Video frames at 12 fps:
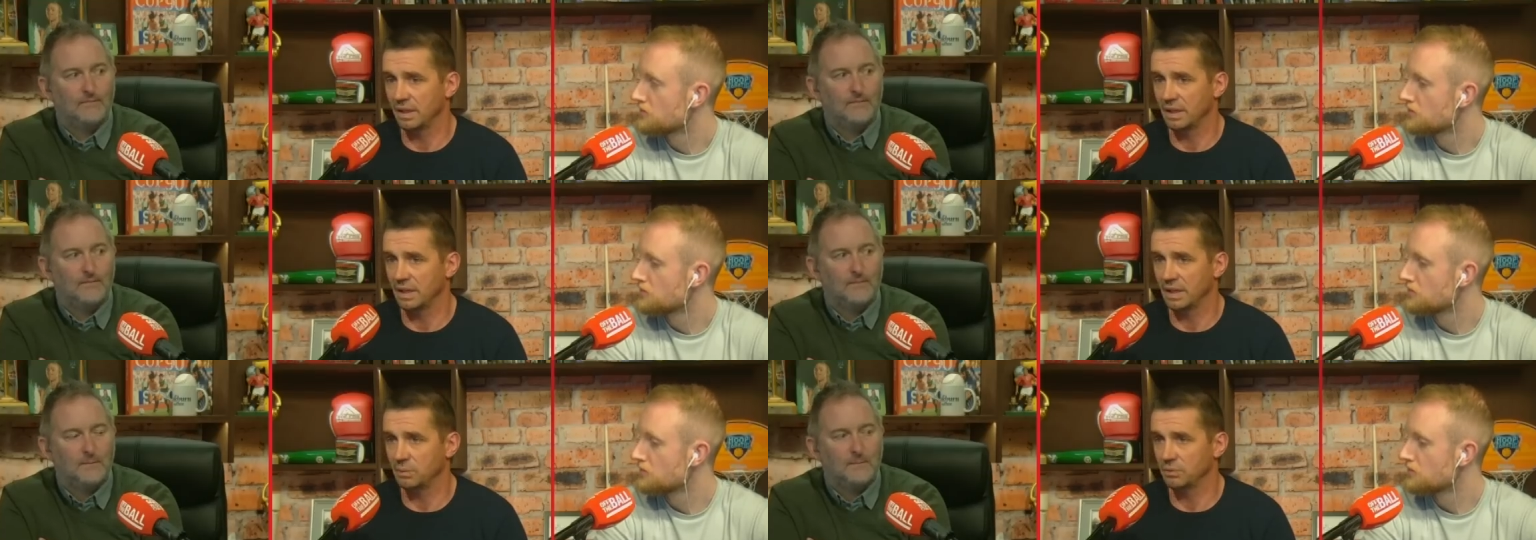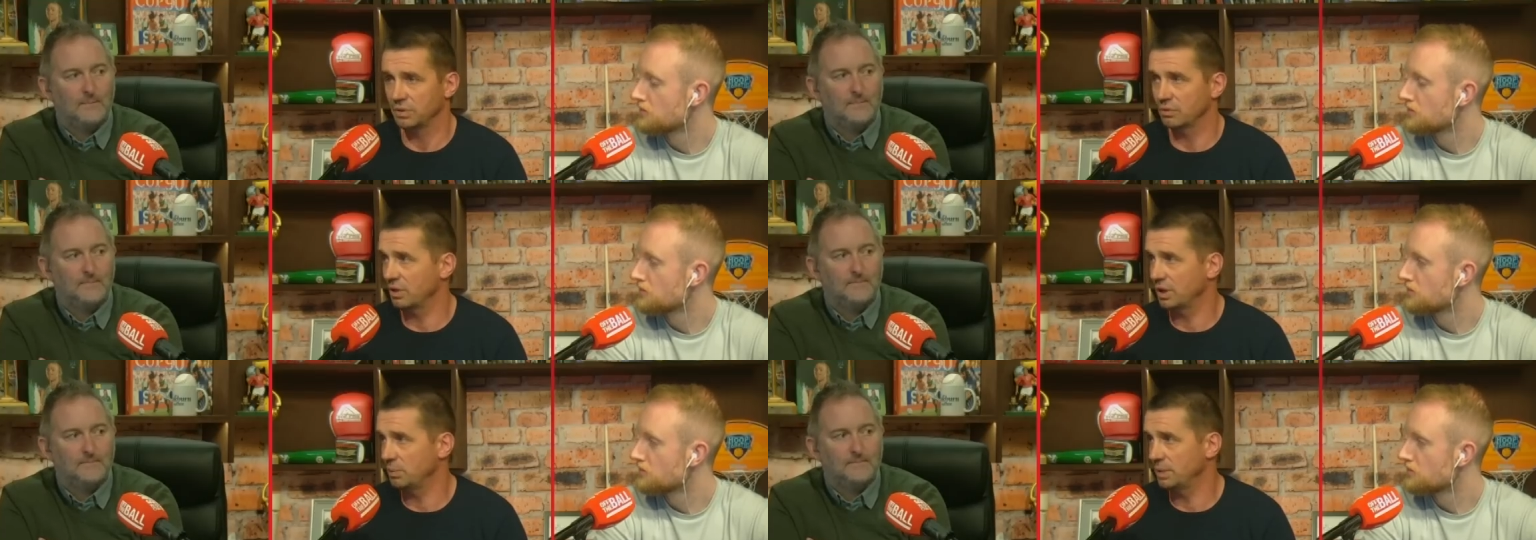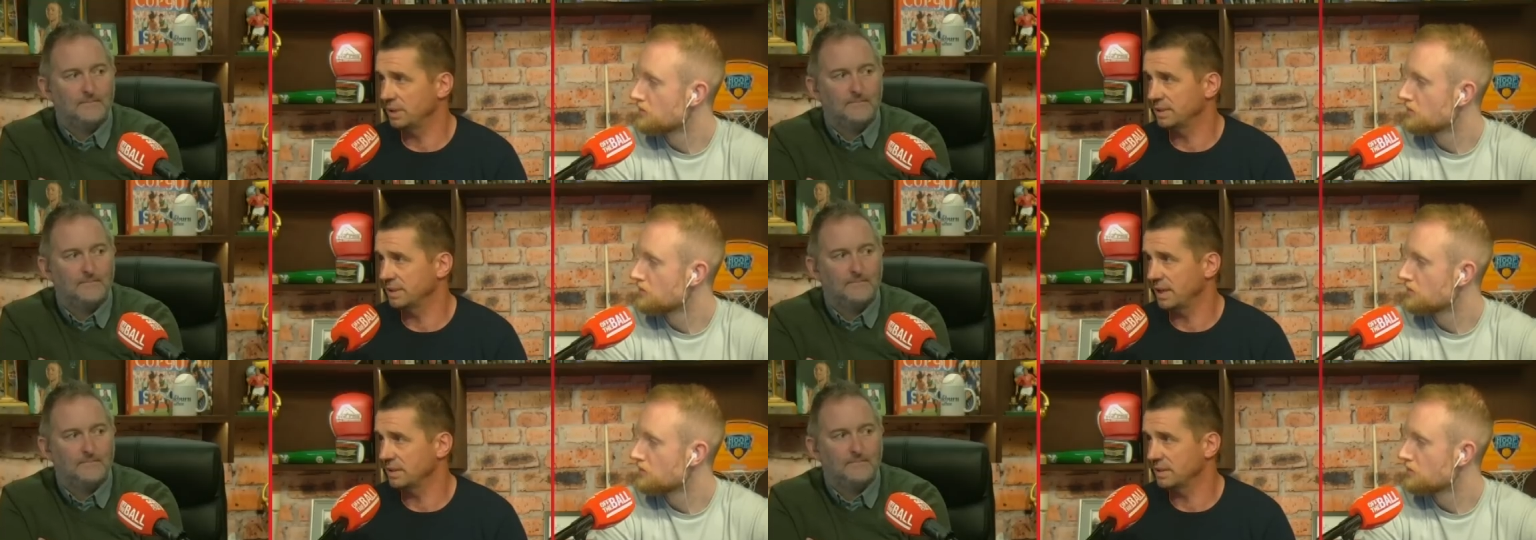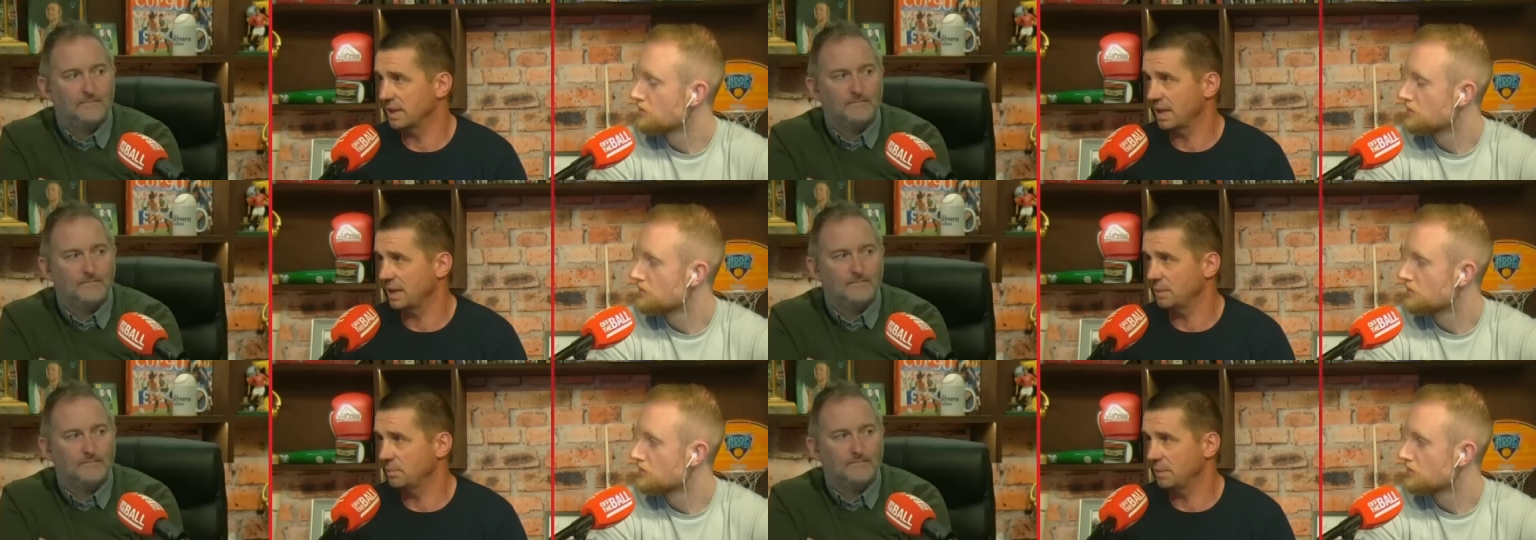Speaker 1: it was an incredibly intense
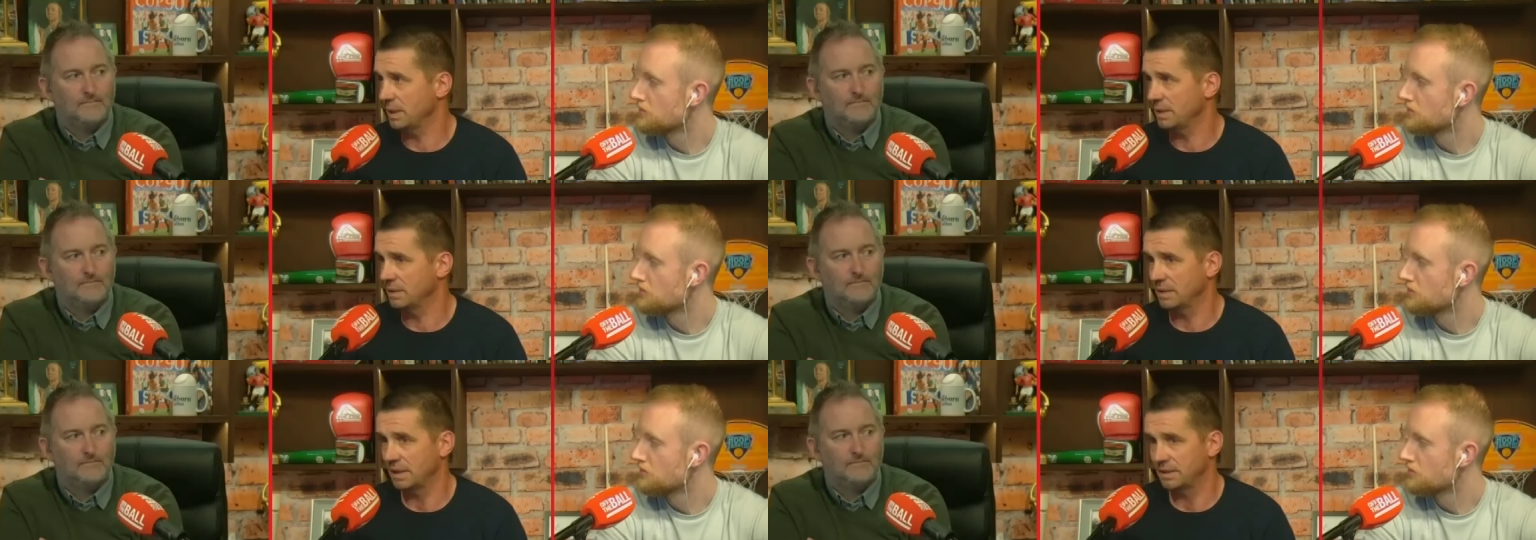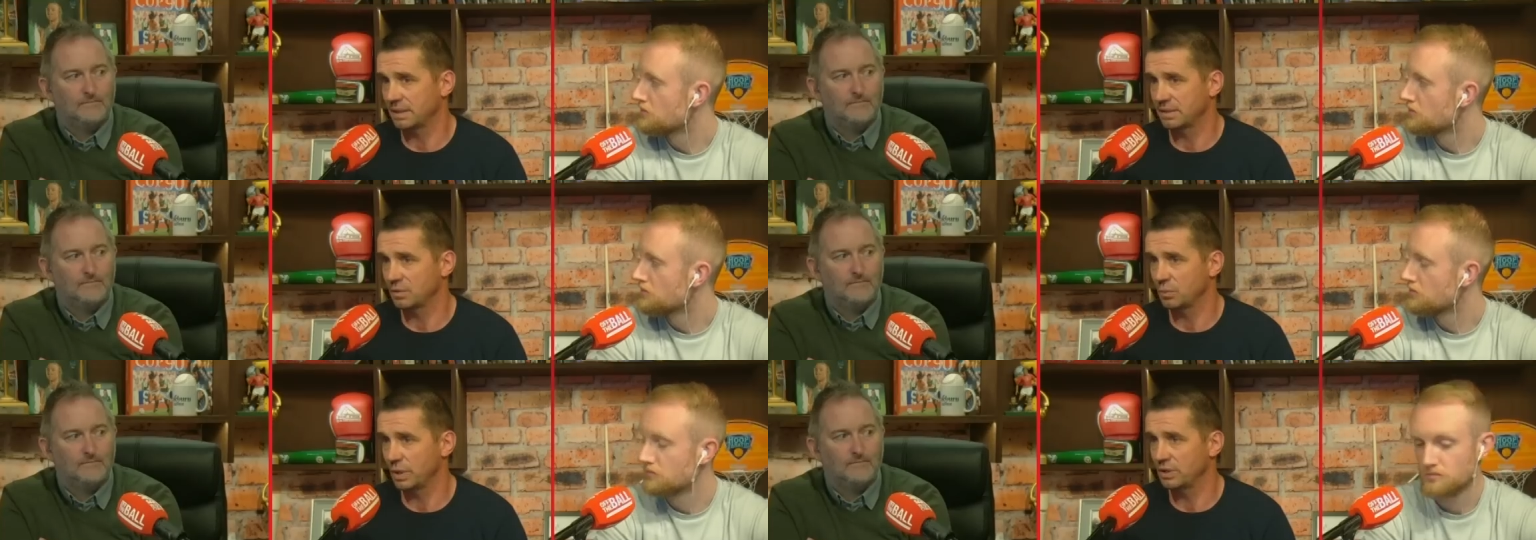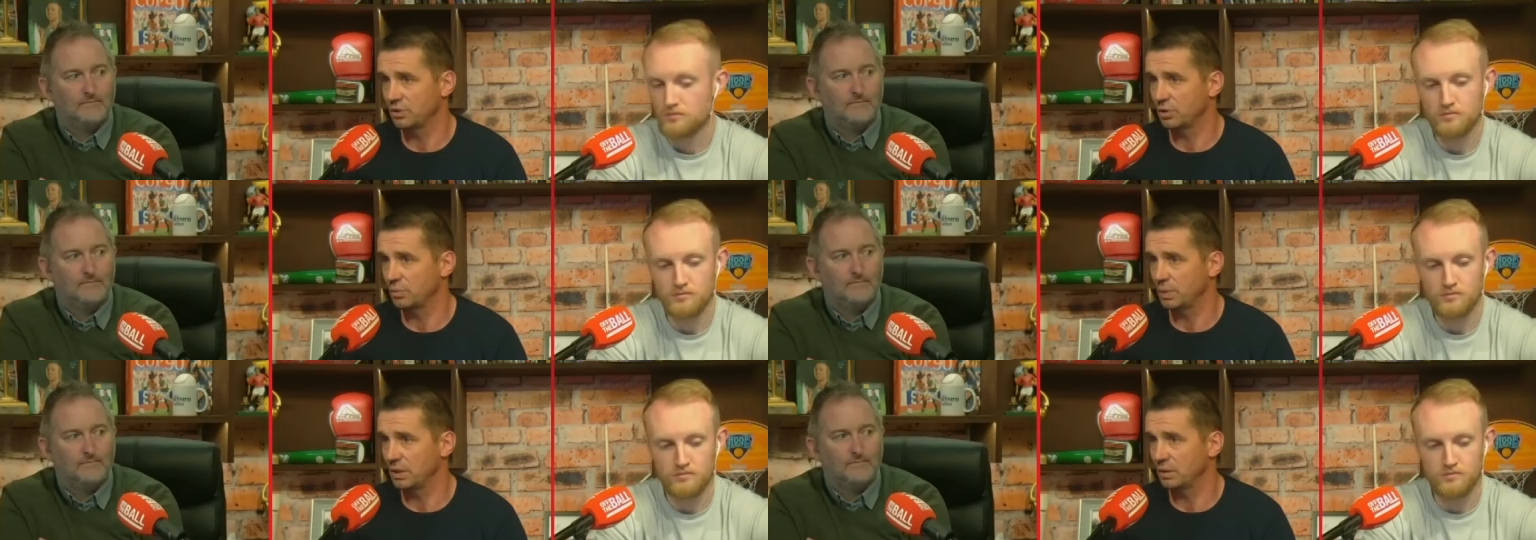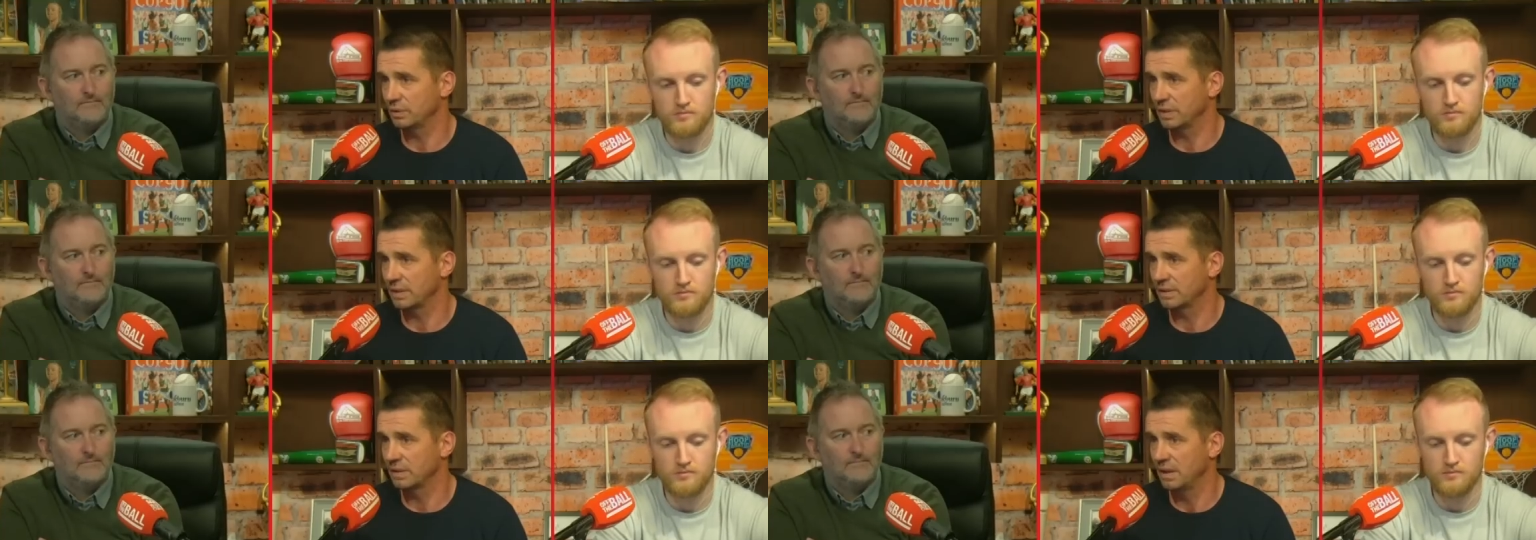game, and that's the way it should be looked
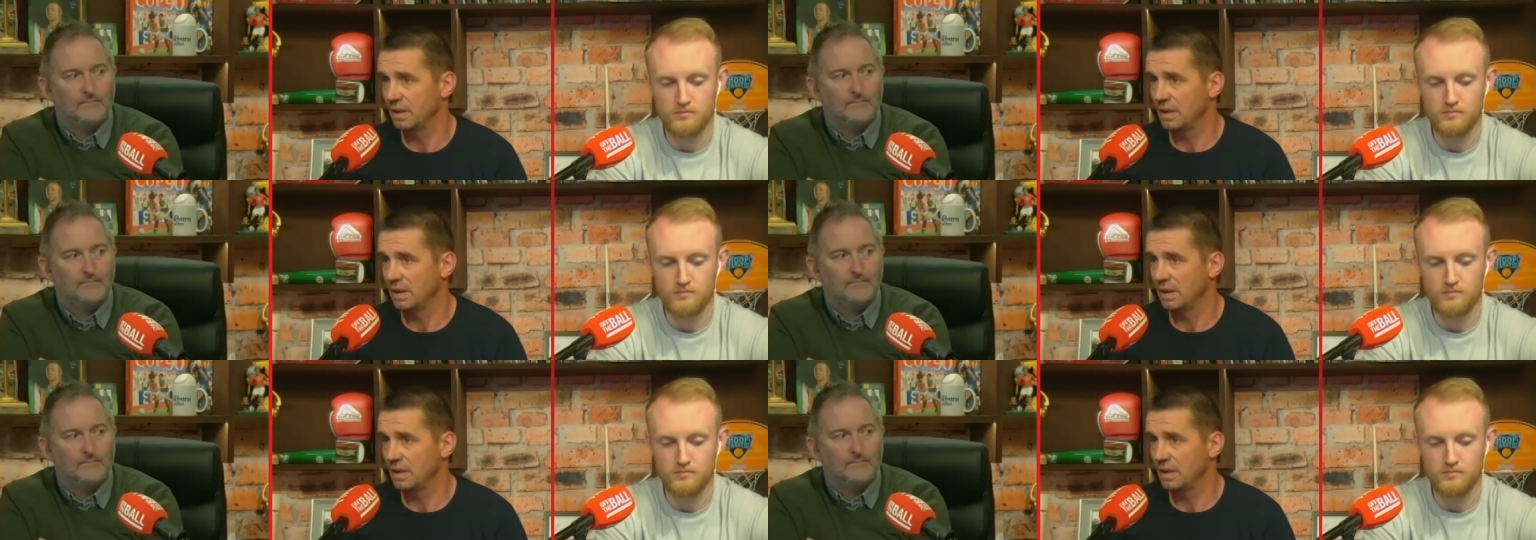at.